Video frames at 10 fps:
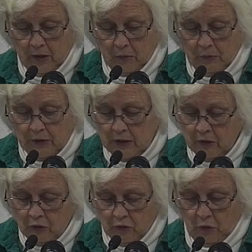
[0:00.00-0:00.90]
With an
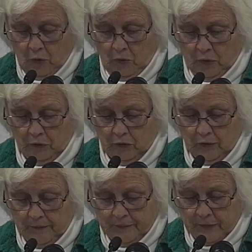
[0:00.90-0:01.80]
injured horse,
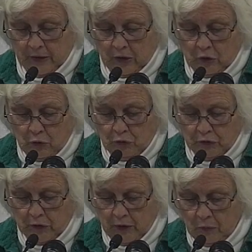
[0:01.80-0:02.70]
you
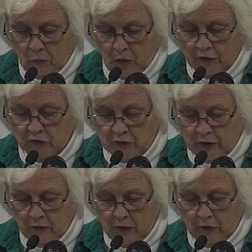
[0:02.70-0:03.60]
start a wash
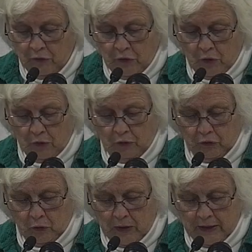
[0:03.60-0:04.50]
near his nose
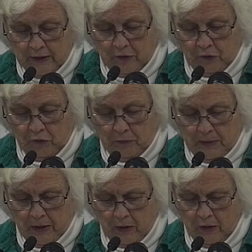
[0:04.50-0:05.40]
so he can
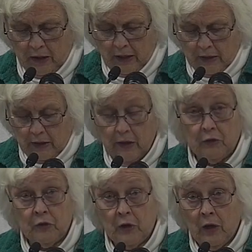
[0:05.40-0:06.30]
smell that
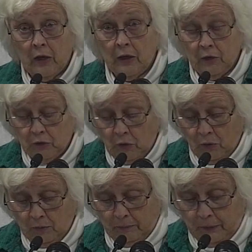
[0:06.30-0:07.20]
it's not his
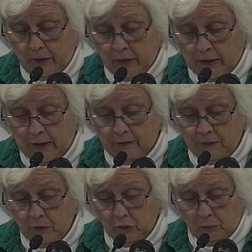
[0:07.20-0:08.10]
own blood he
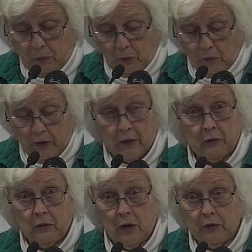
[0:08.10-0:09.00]
feels pouring
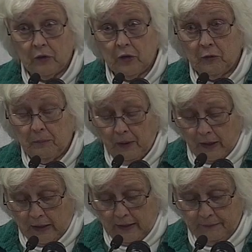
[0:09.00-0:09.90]
across his
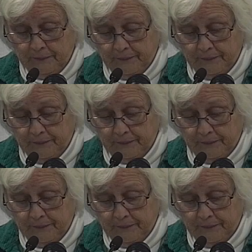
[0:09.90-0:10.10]
body.